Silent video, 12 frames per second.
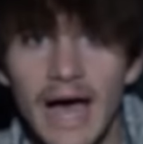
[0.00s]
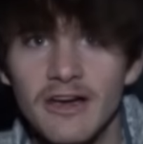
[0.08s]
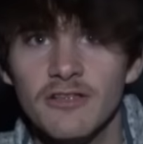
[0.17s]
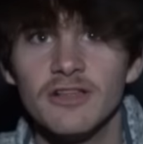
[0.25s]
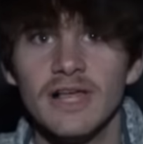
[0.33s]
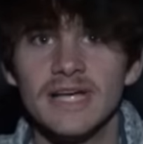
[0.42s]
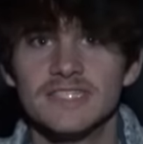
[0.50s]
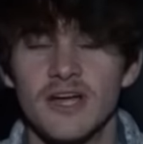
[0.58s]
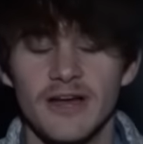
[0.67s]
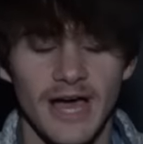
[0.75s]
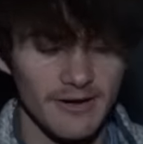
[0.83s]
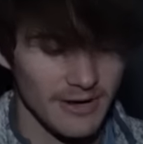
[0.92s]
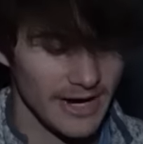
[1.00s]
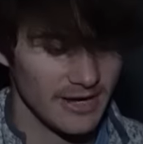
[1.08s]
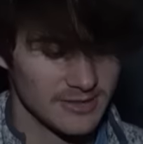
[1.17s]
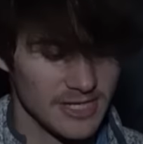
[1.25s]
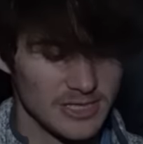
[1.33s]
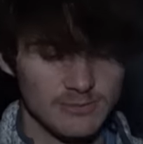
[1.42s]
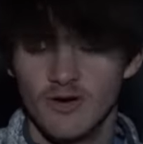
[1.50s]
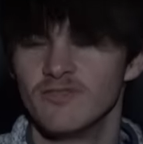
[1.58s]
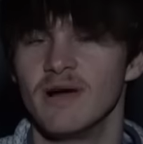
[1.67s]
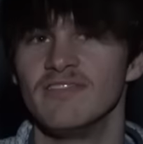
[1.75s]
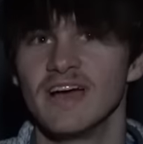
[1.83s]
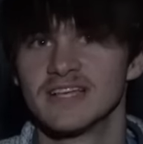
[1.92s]
I know the lights aren't on right now because I was
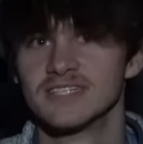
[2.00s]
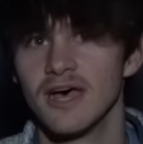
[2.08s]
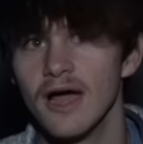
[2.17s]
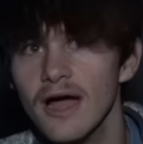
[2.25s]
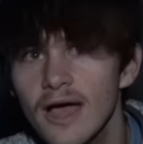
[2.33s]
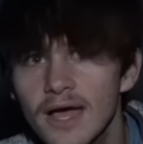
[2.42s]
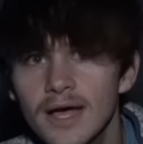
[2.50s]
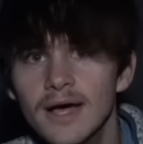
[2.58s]
moving my Vexilar,